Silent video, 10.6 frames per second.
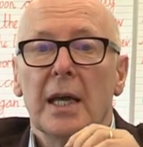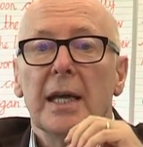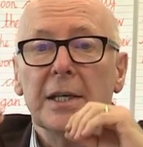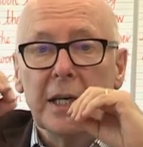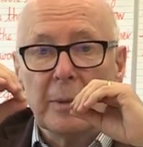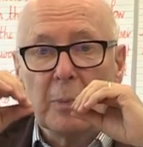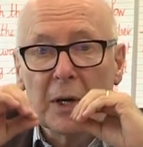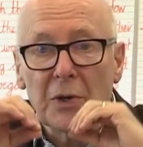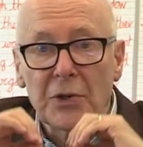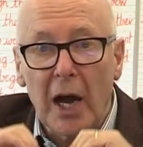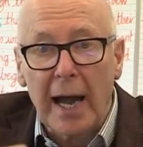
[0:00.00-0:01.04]
Indeed, we
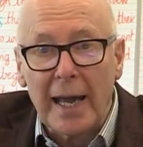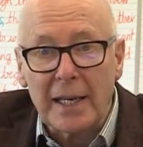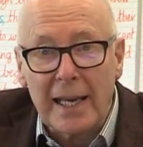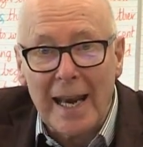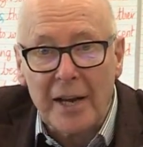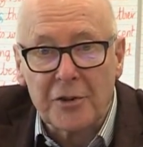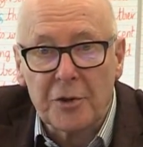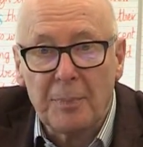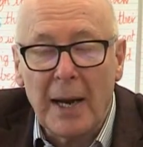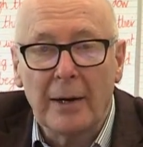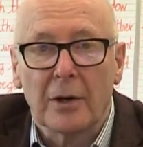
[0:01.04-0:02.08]
can start adding in extra
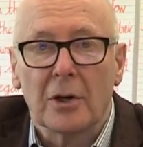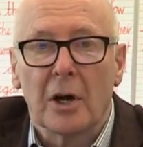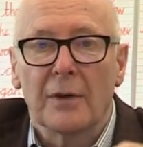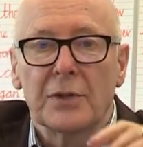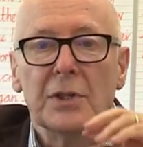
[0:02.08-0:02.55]
paragraphs.